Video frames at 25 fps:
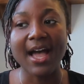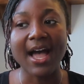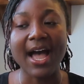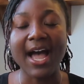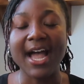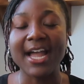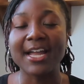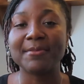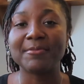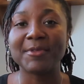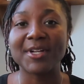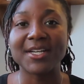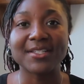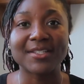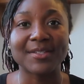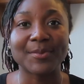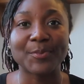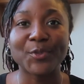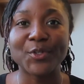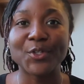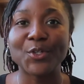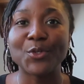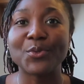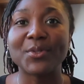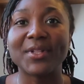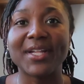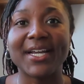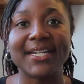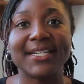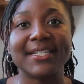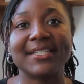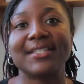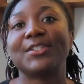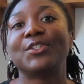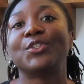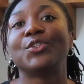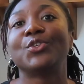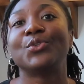I am not someone who
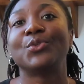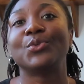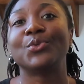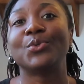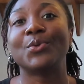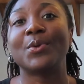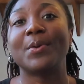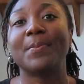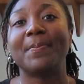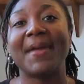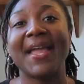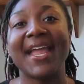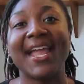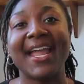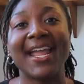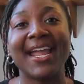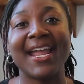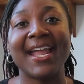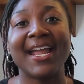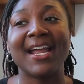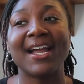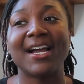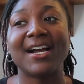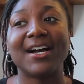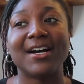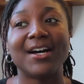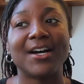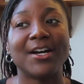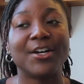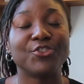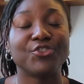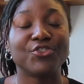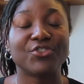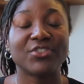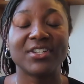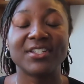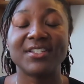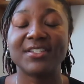likes to pay
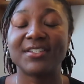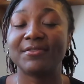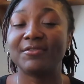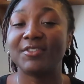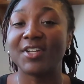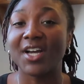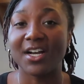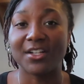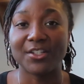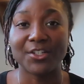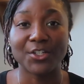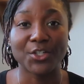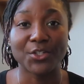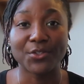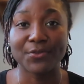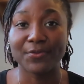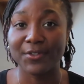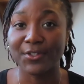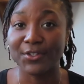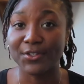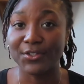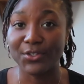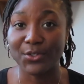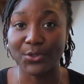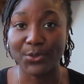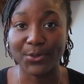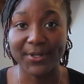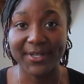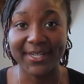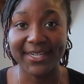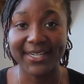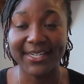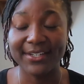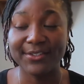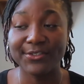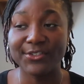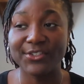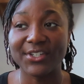hundreds of dollars for
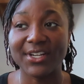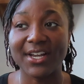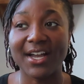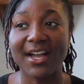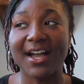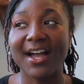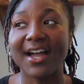storage.